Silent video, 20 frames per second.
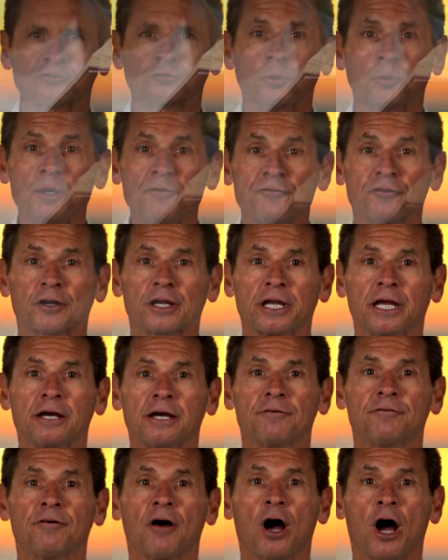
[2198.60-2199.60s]
we
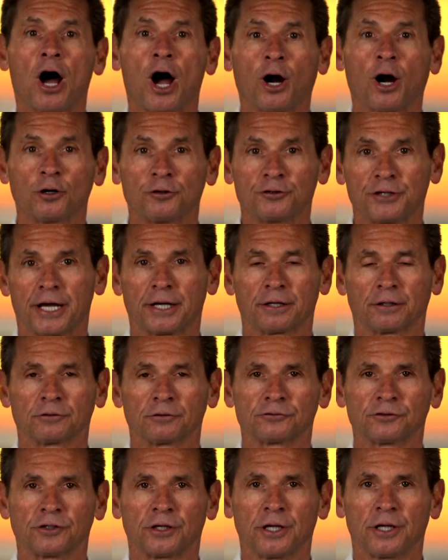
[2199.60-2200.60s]
forgive our
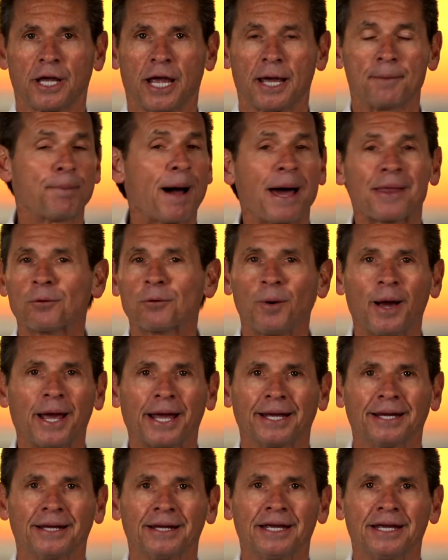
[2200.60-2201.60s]
debtors." And by the
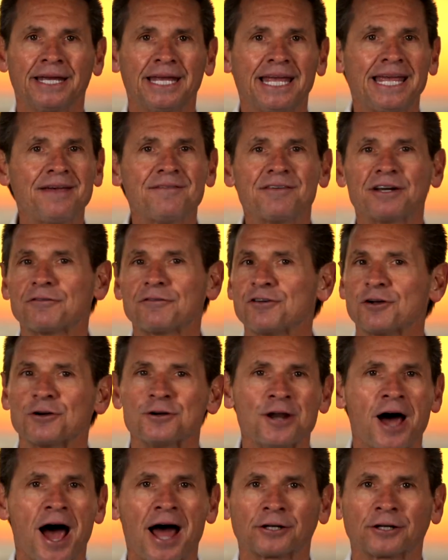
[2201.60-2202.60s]
way, even if you're
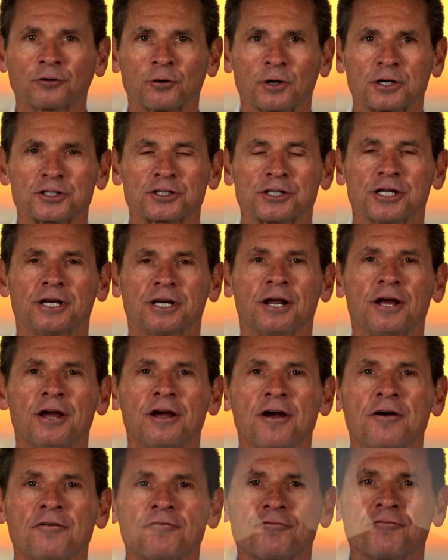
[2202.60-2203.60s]
not Christian,
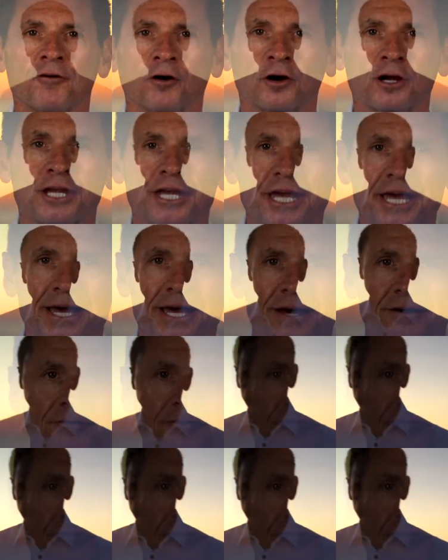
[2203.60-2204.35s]
forgive.